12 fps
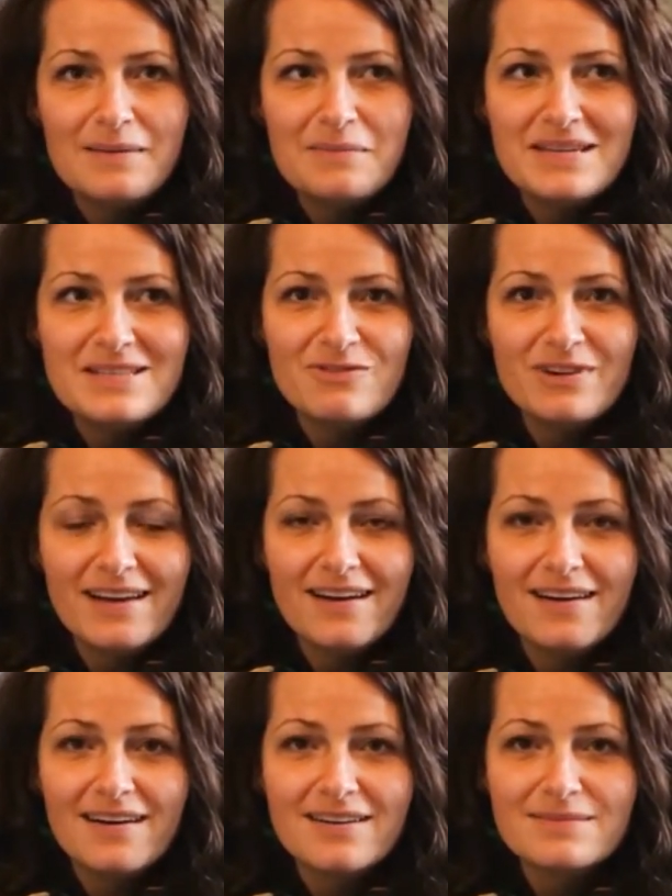It's really
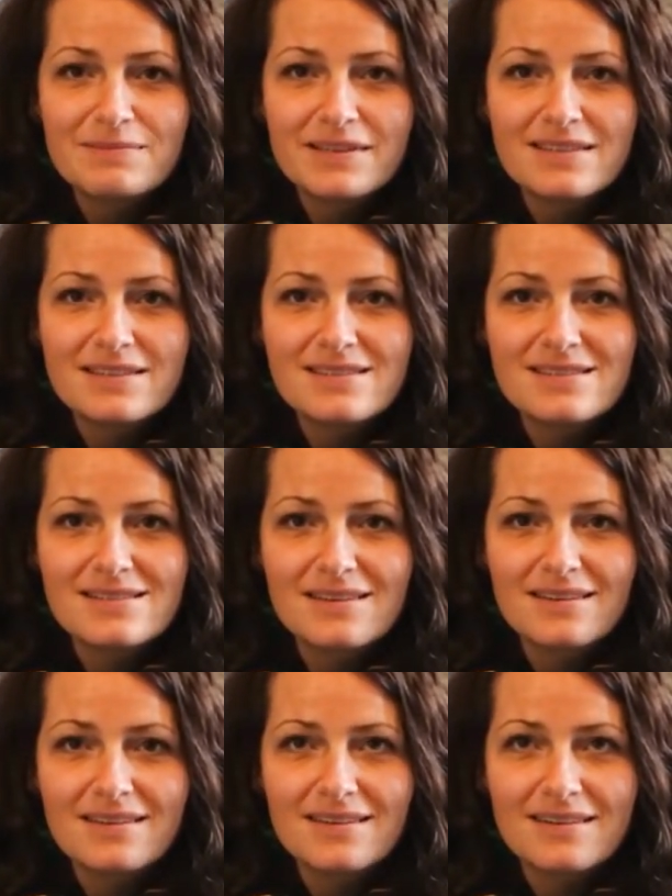hard because
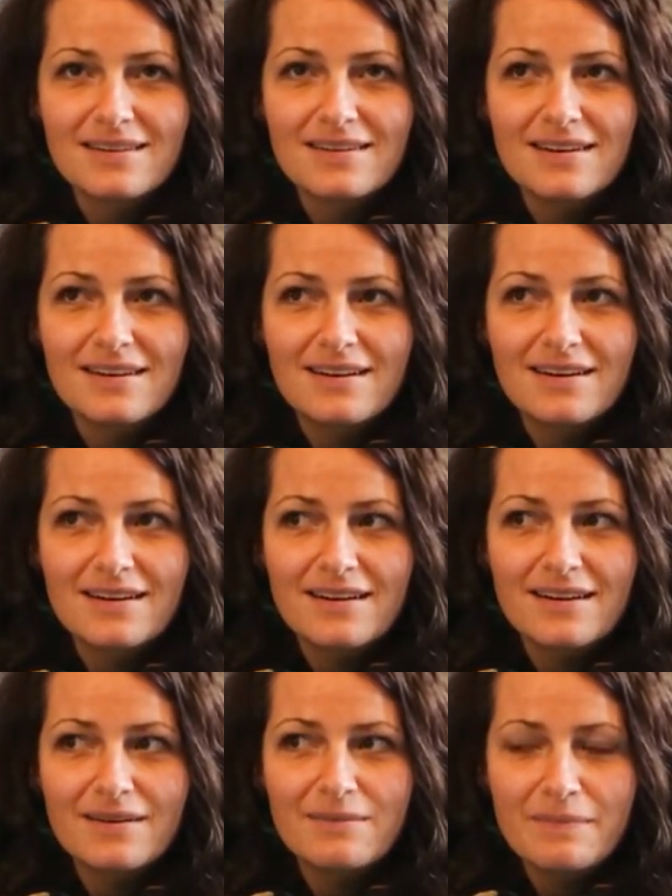
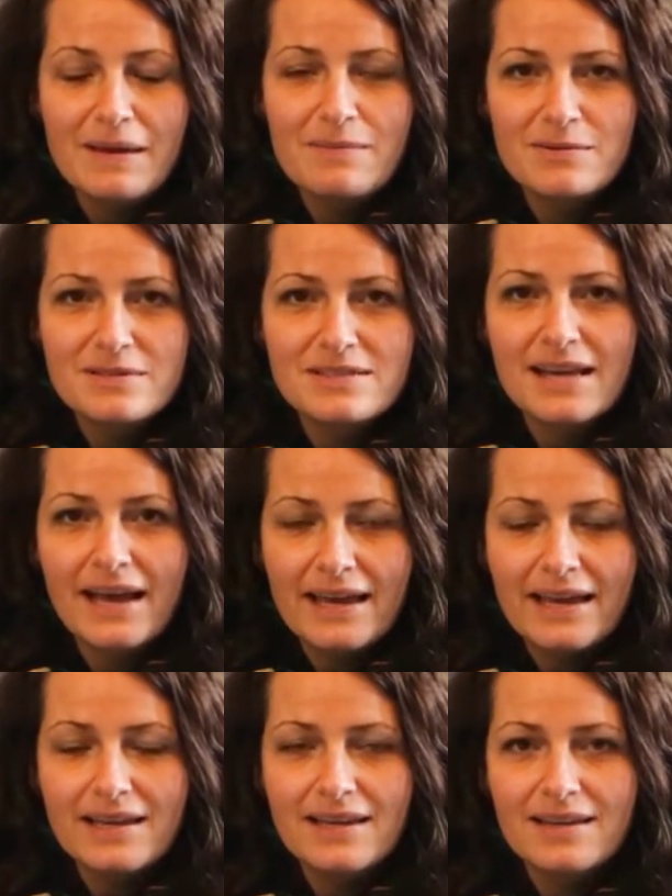people
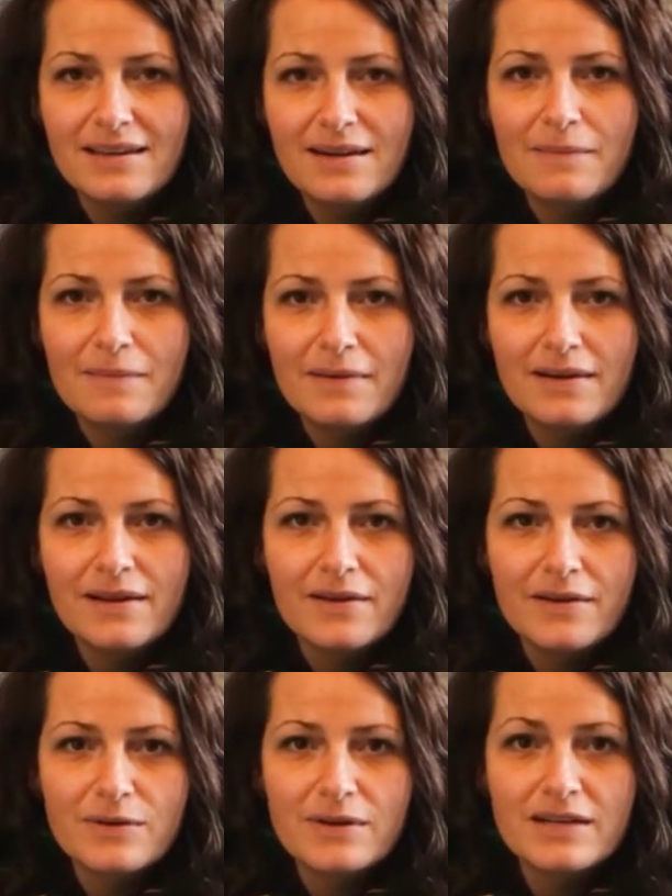say, you
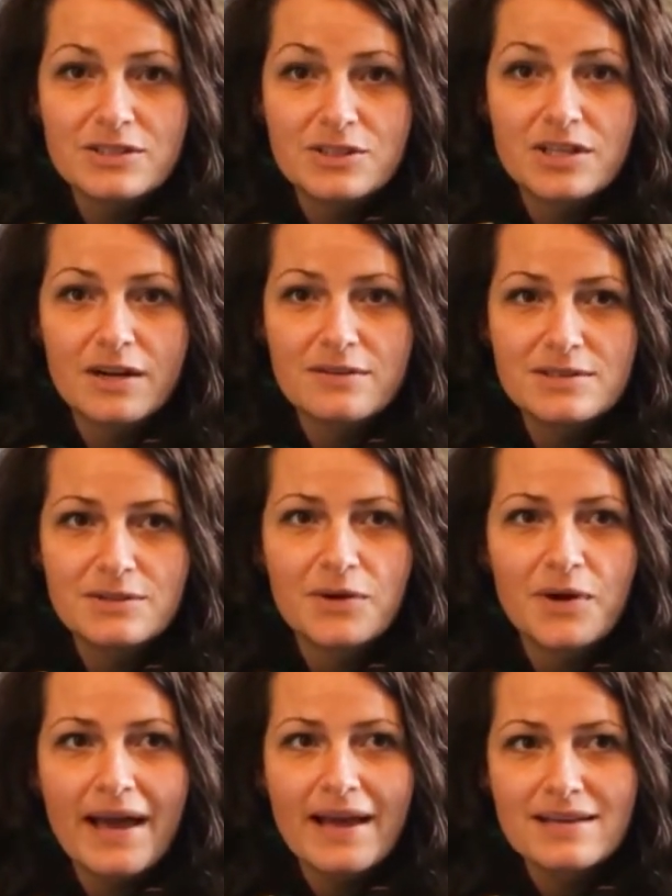know, as your child's still
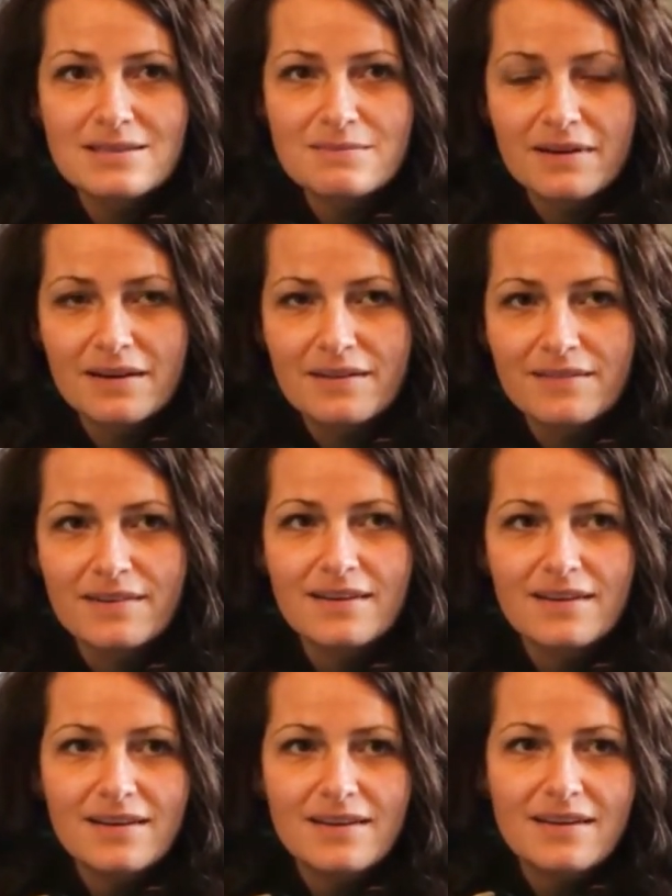got eczema, and
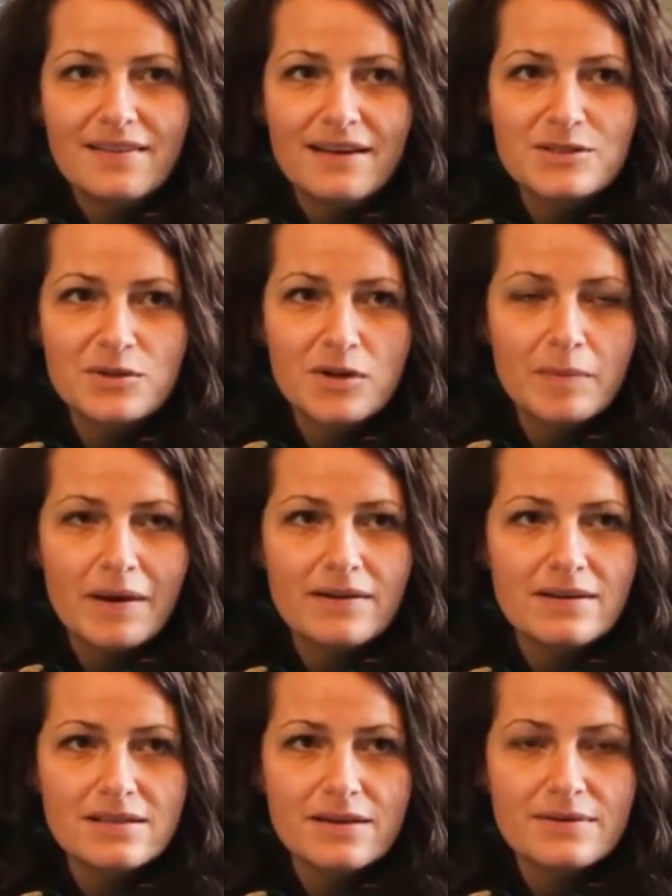they talk about it
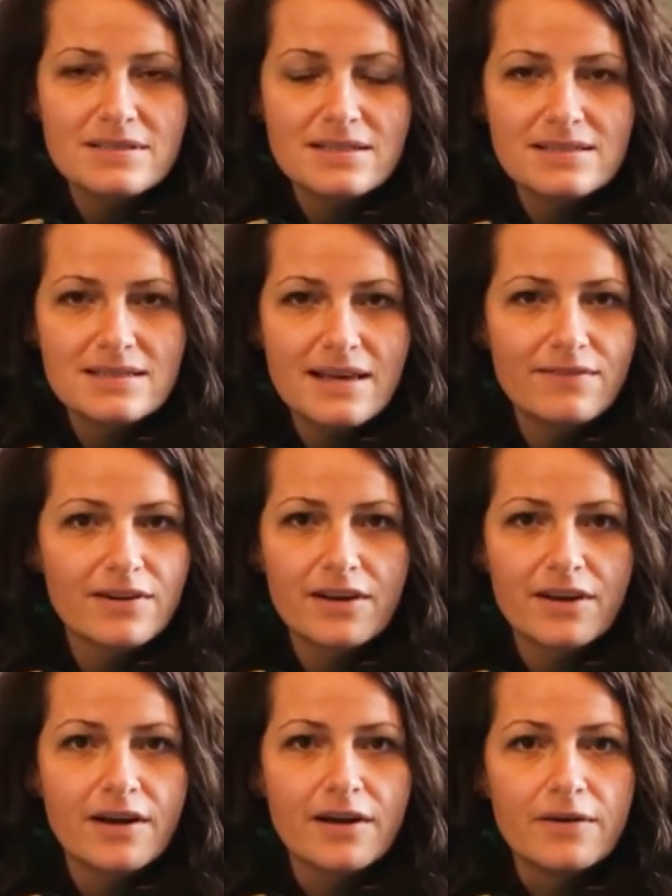as though it's never going to
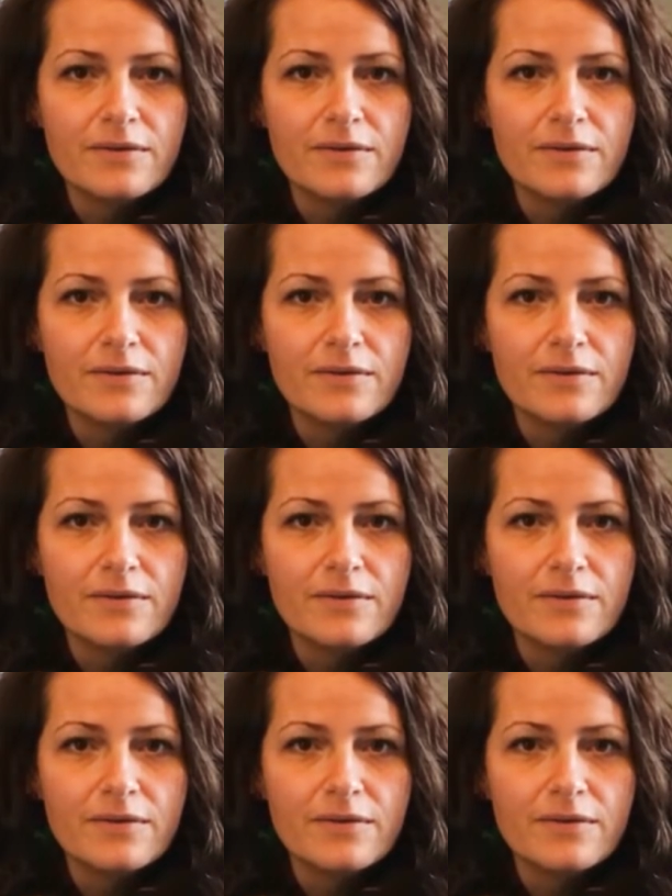go.